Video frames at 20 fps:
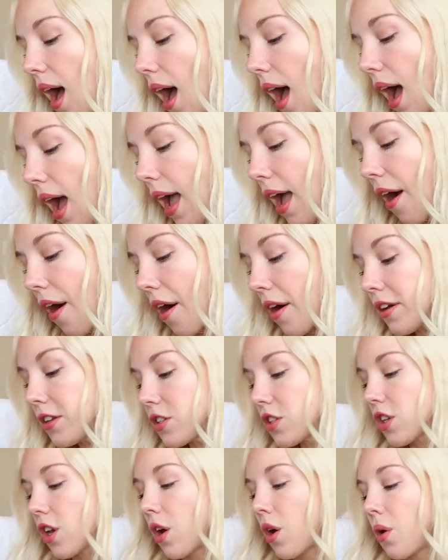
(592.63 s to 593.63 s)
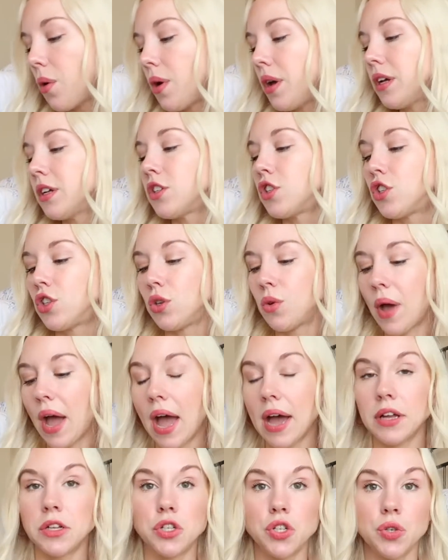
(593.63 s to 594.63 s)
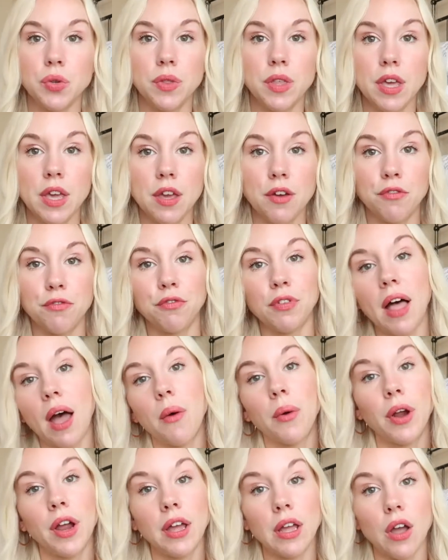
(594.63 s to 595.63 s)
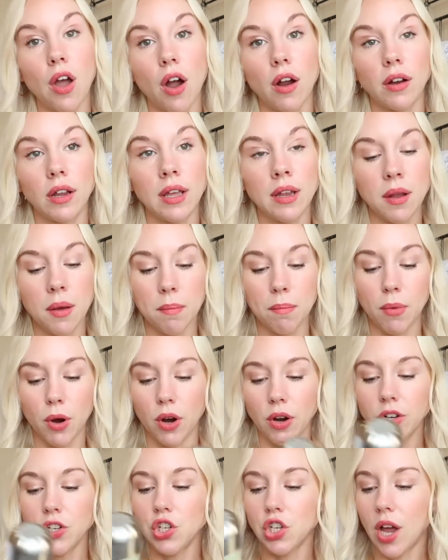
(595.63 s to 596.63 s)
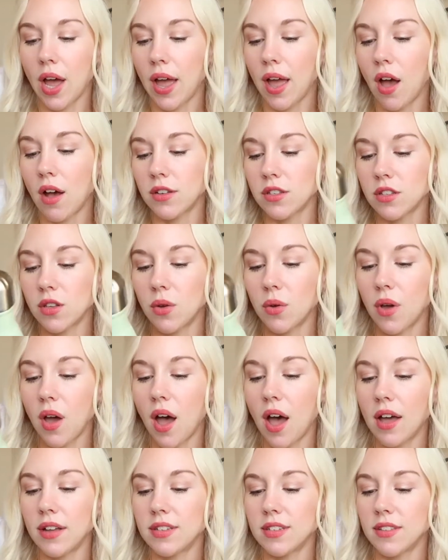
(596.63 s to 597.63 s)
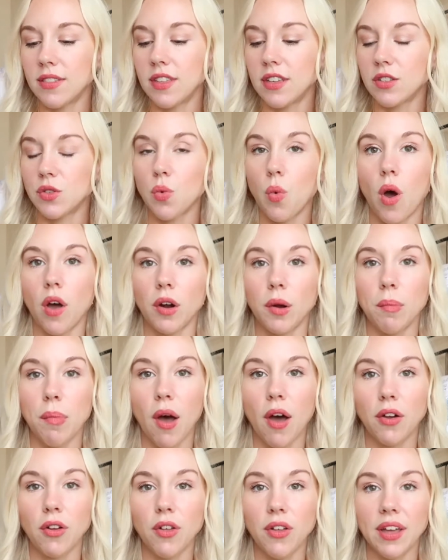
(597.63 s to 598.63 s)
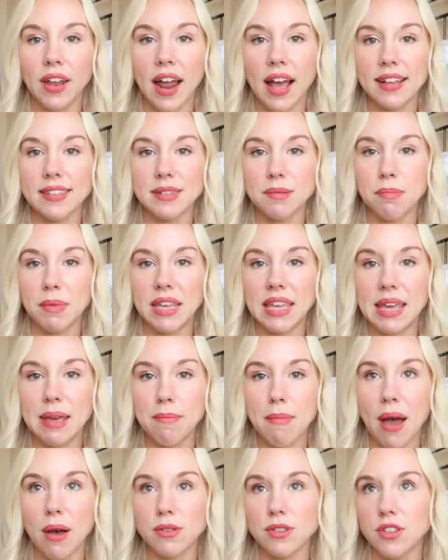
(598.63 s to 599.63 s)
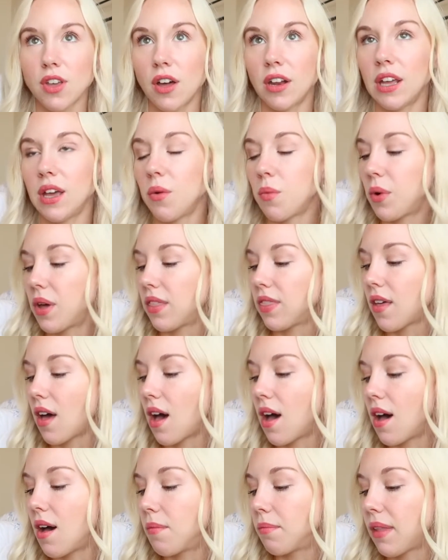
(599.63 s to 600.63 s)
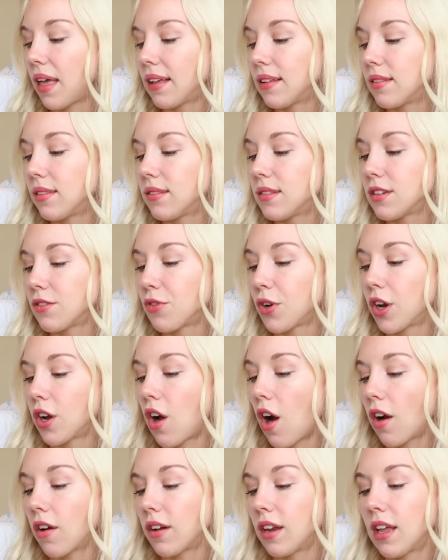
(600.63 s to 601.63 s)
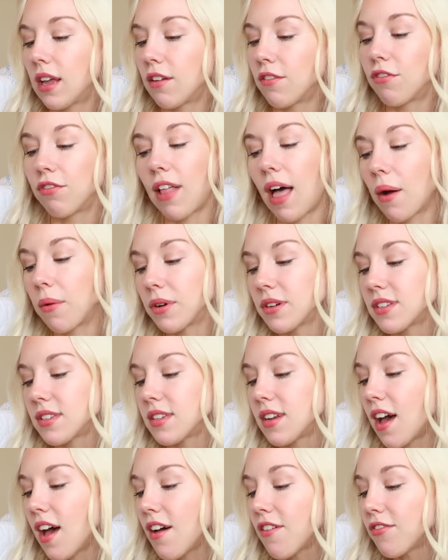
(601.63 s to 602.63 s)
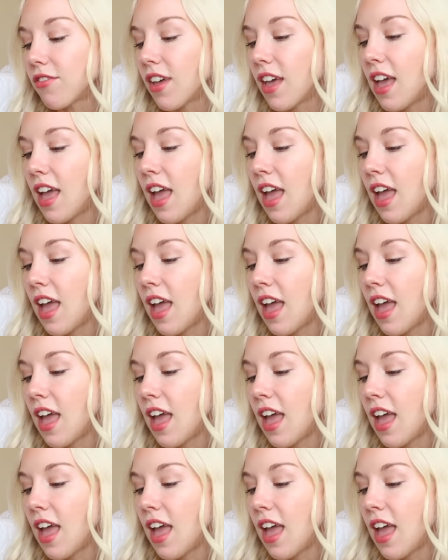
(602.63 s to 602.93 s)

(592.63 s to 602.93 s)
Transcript: I also, to add to the Flower and Garden merch, I also got this water bottle. It has Mickey Mouse on it with um, like different gardening and flower stuff.